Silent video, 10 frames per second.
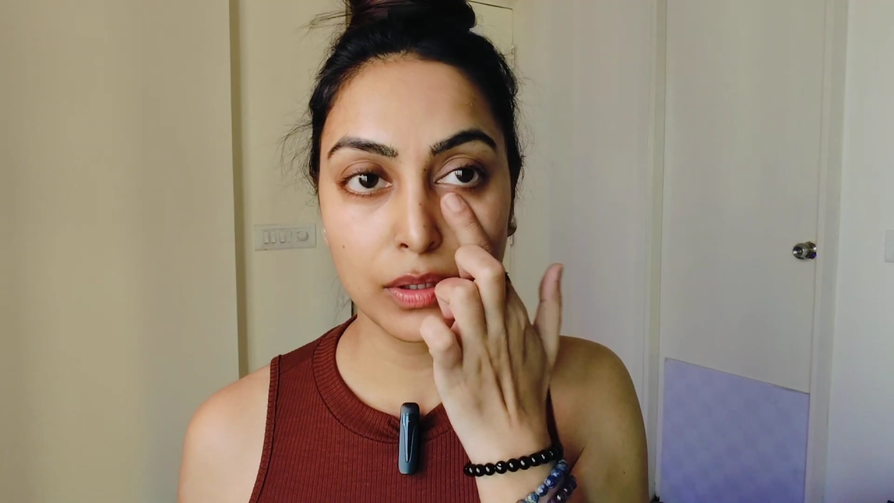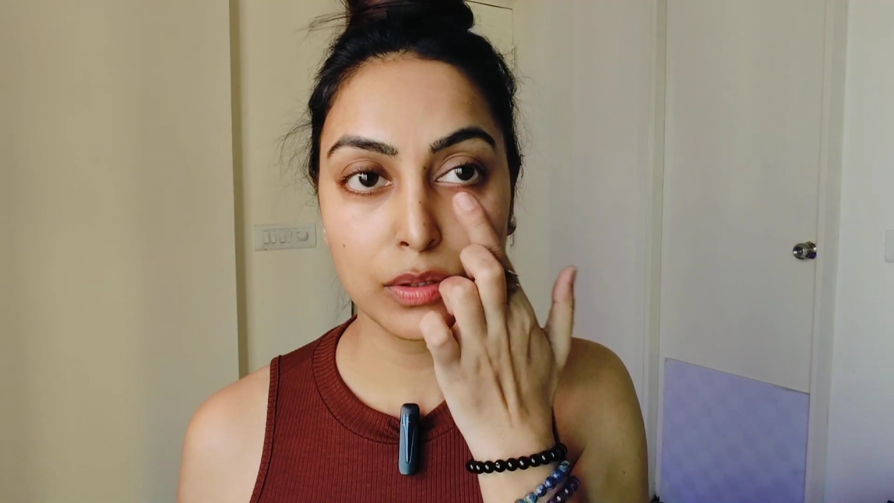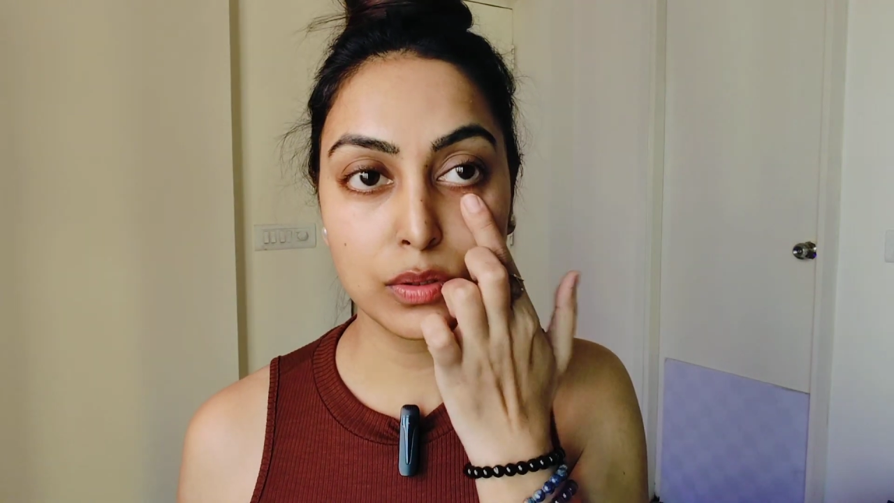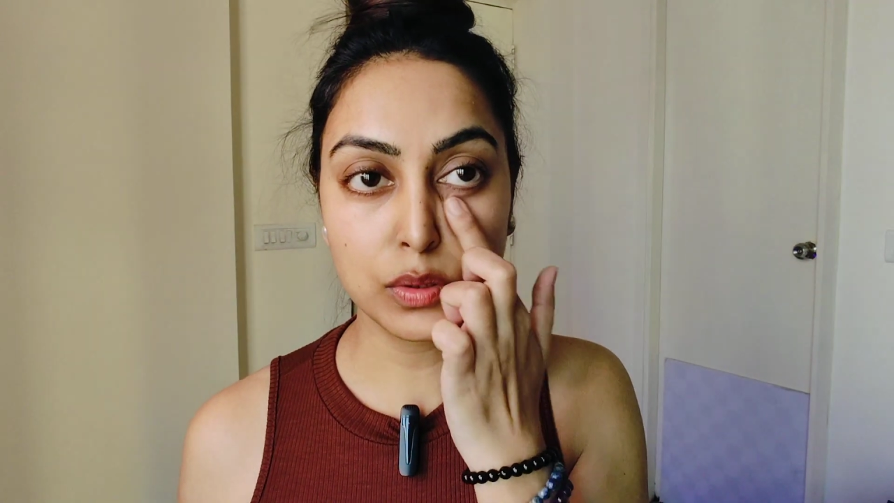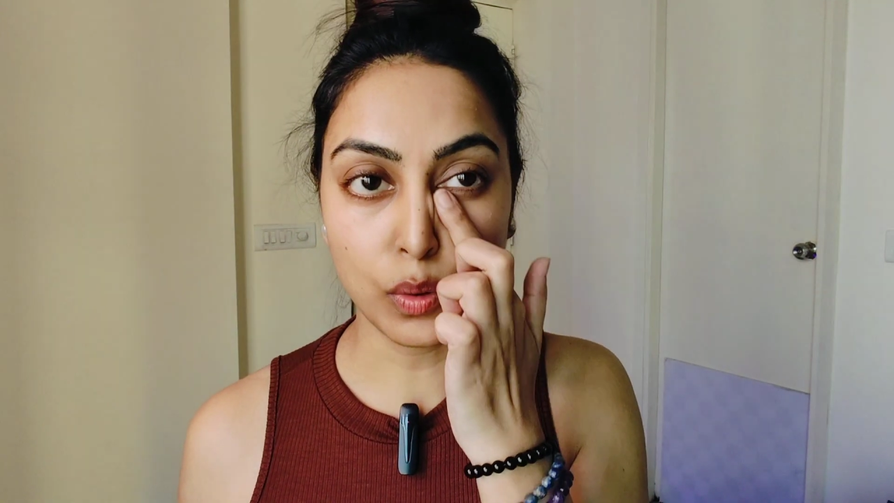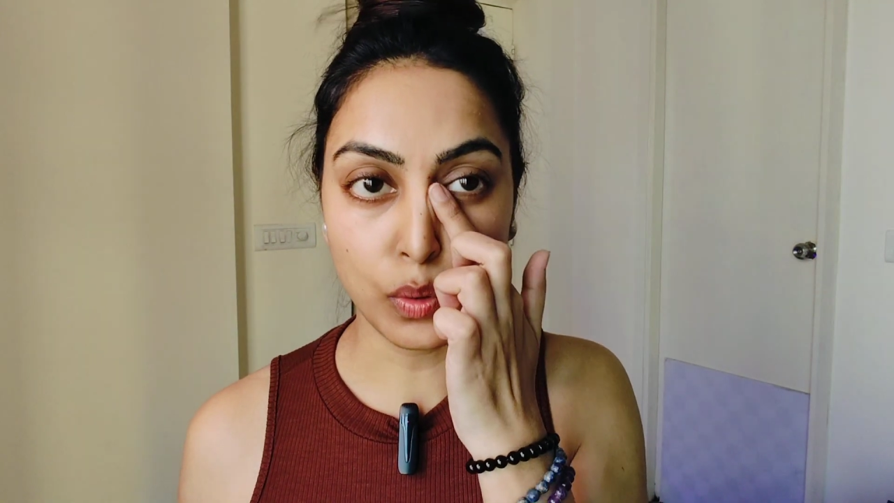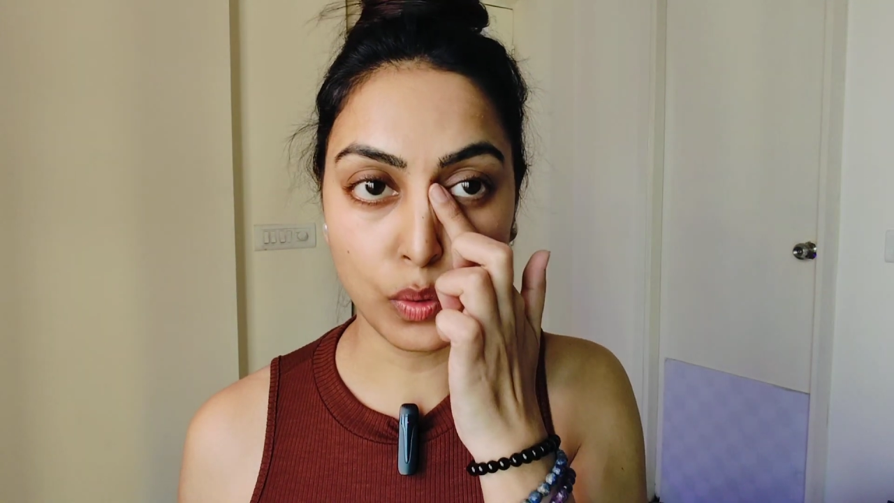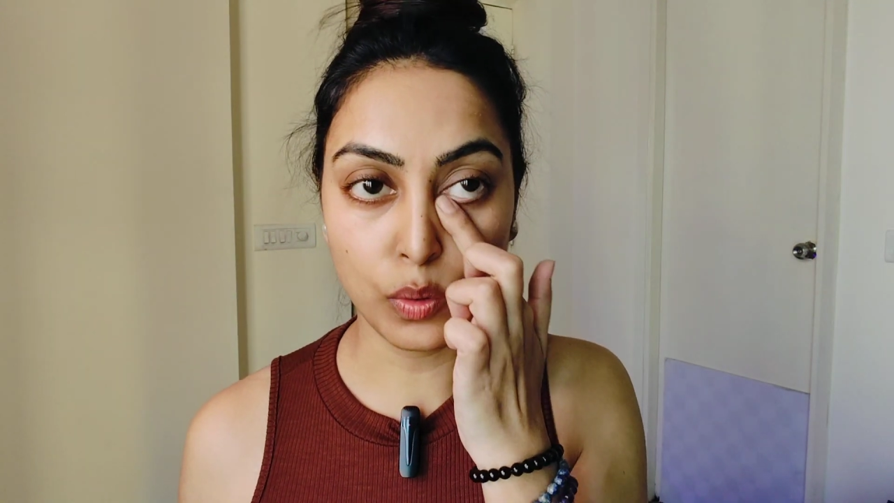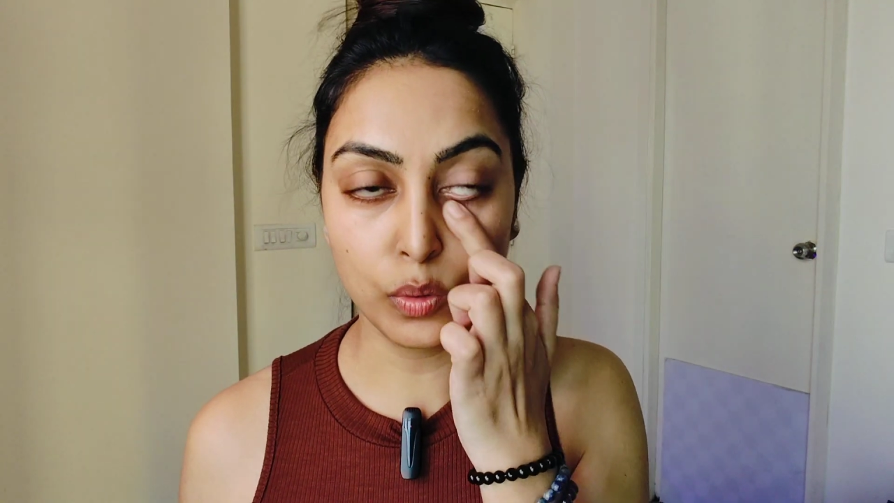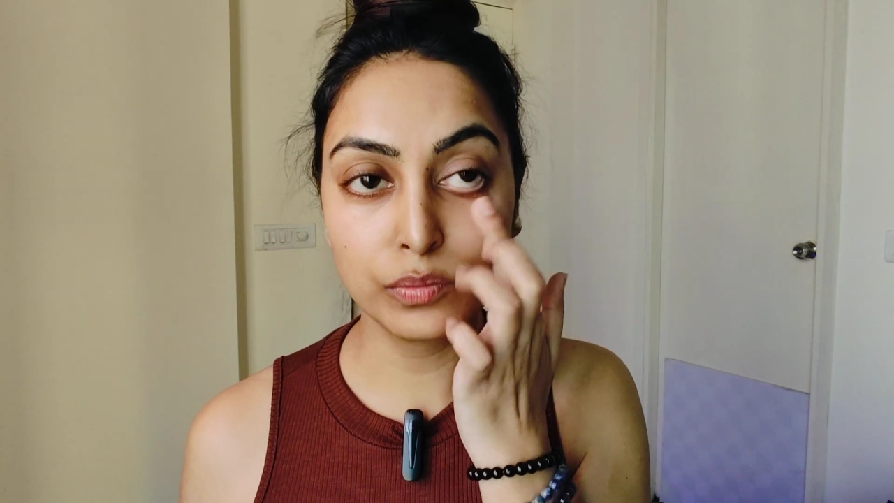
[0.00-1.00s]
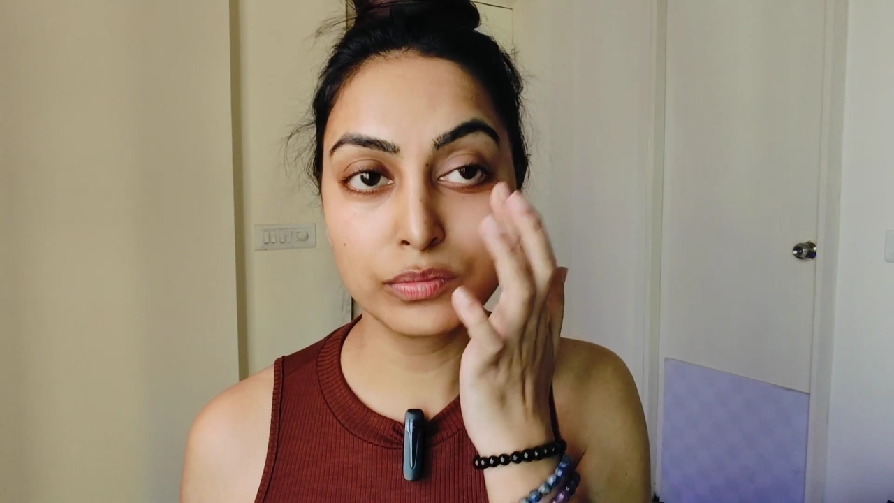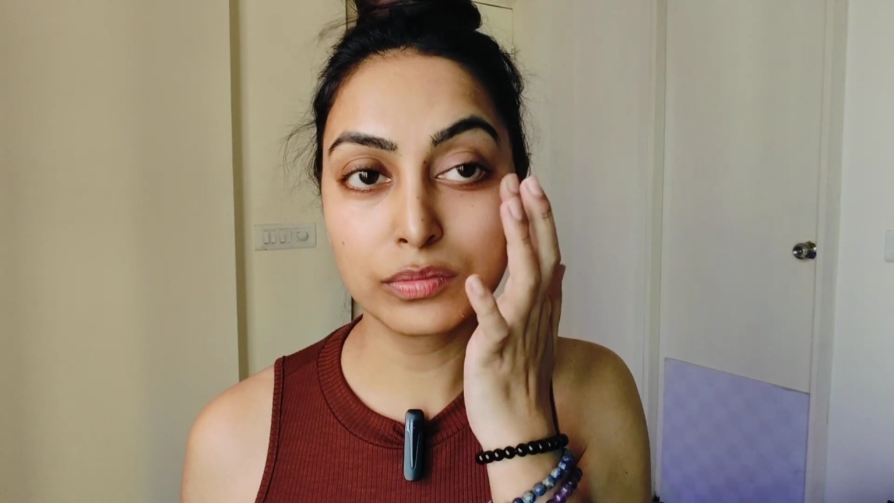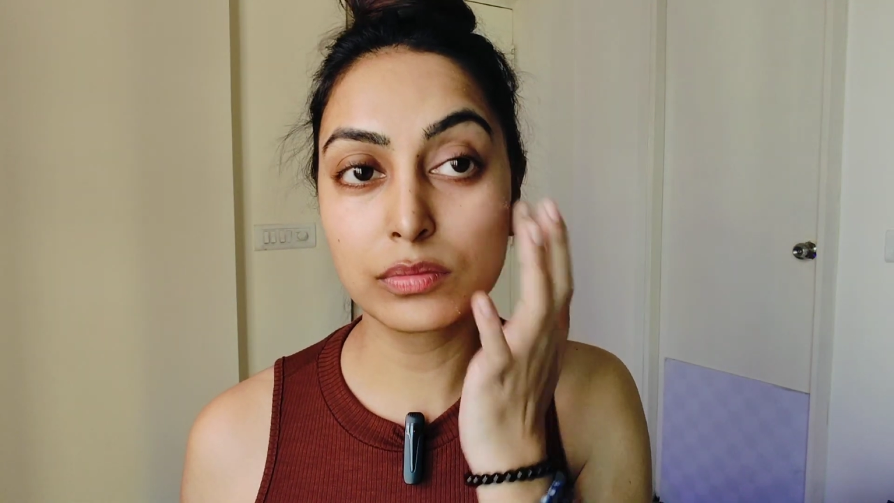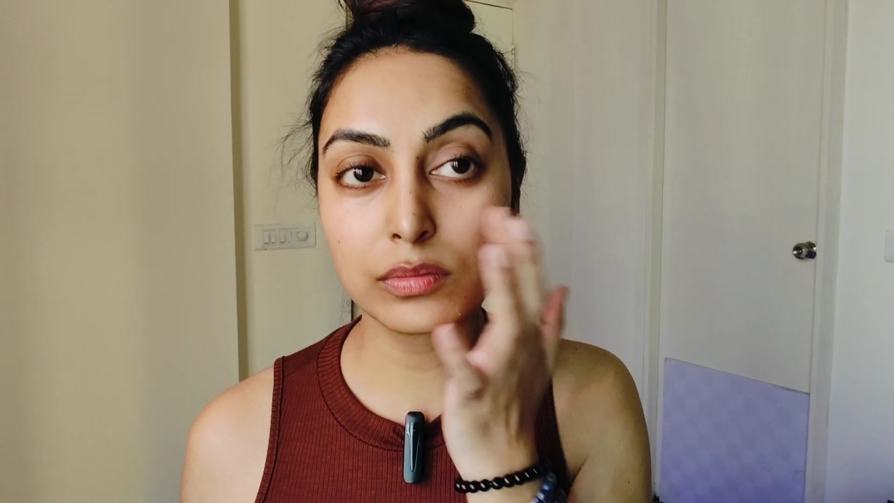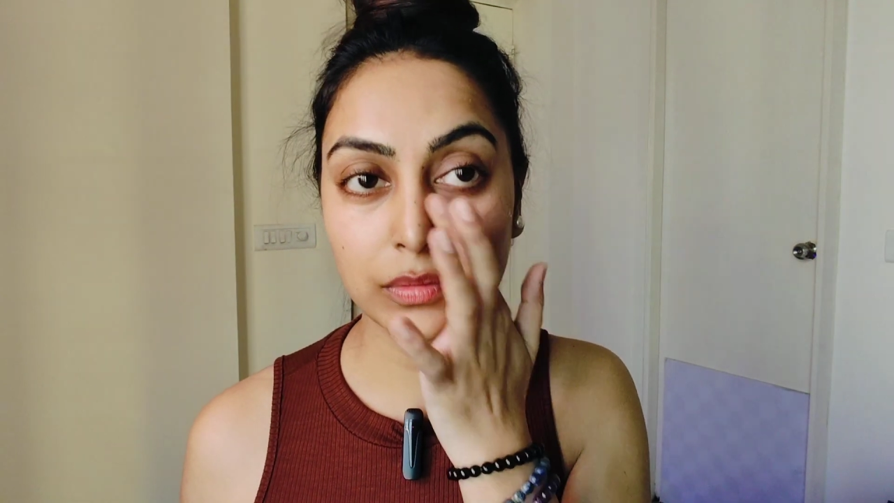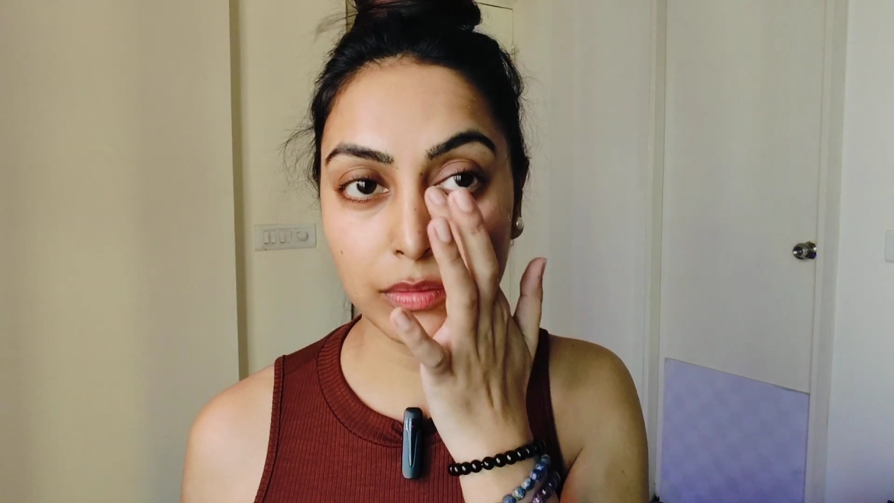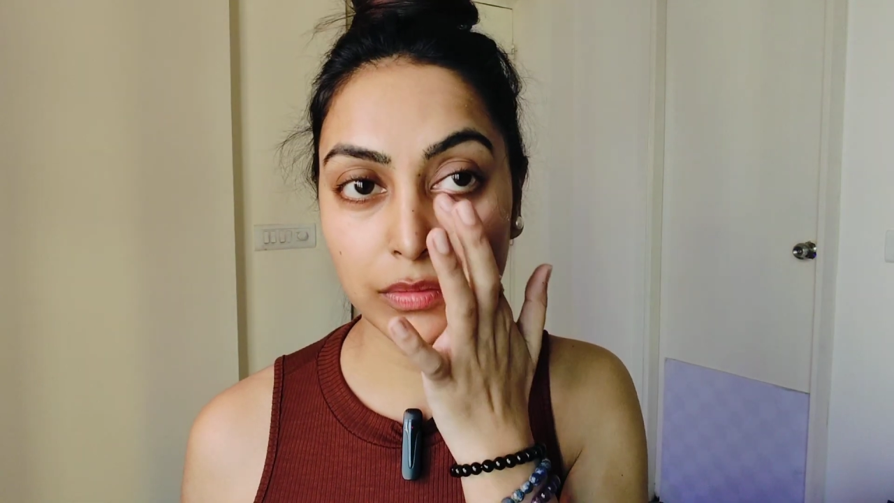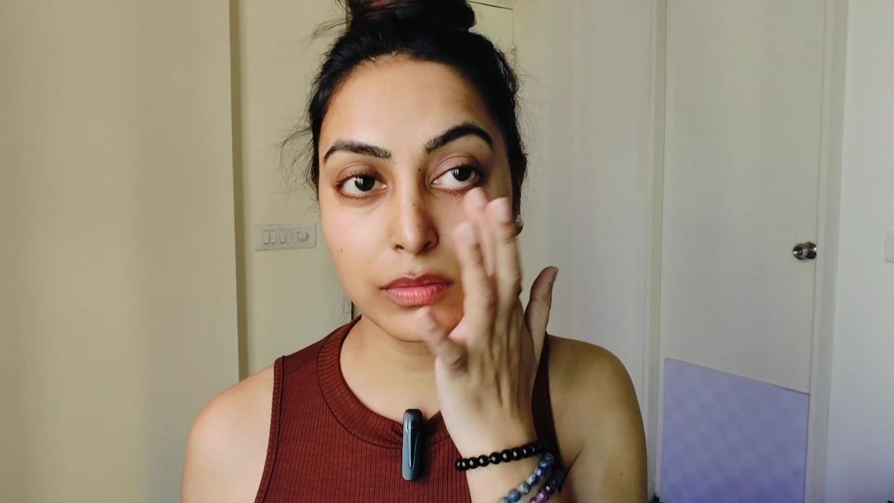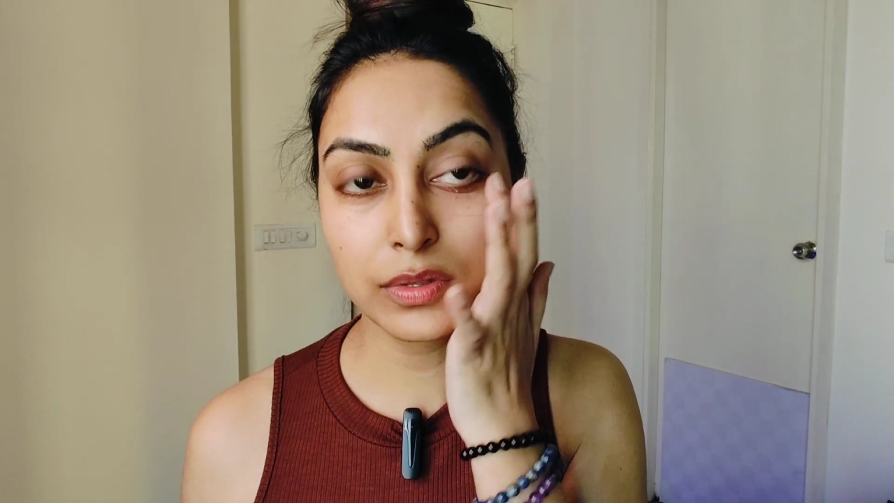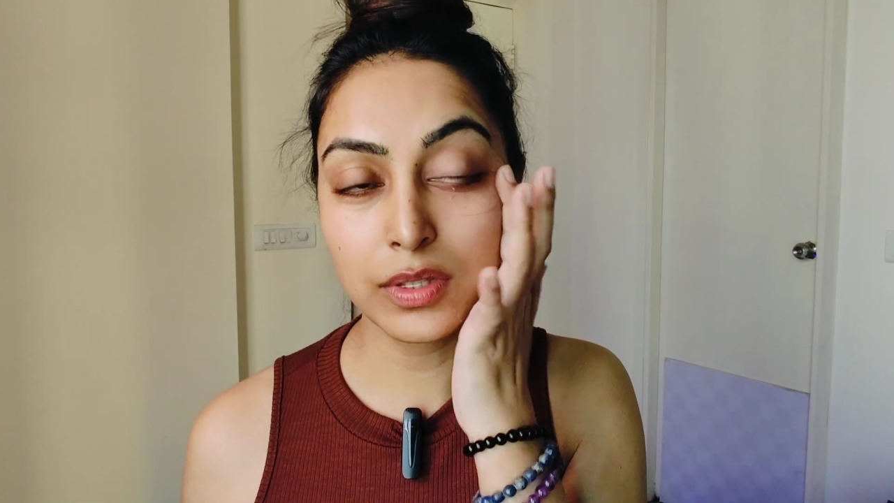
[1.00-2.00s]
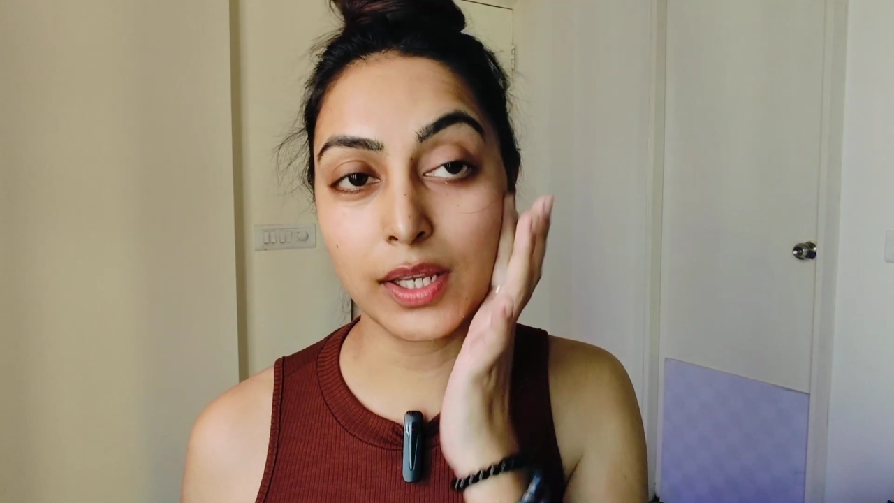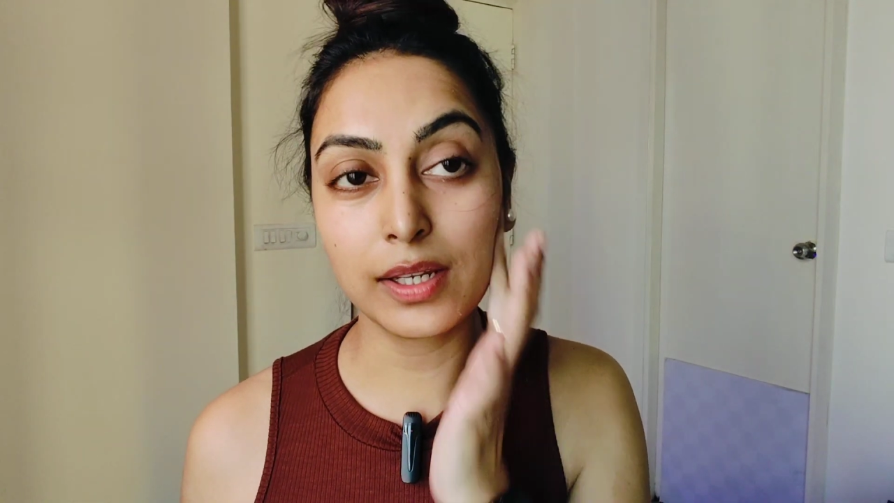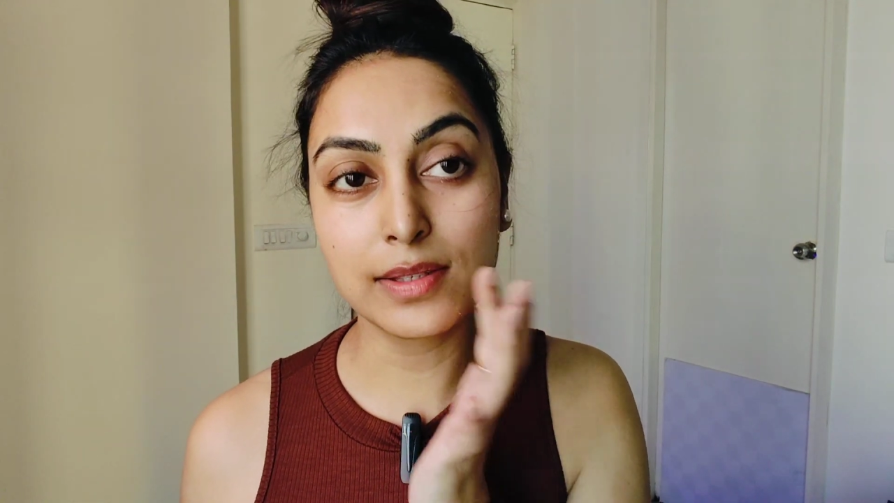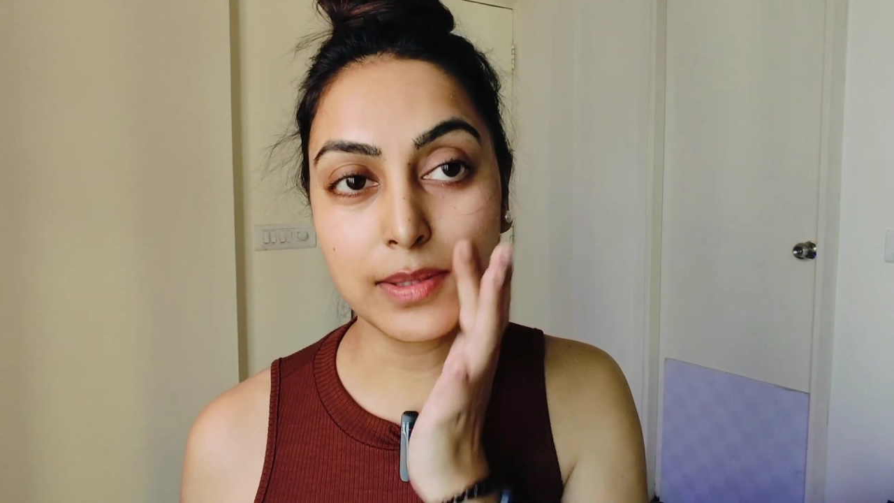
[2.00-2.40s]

So taking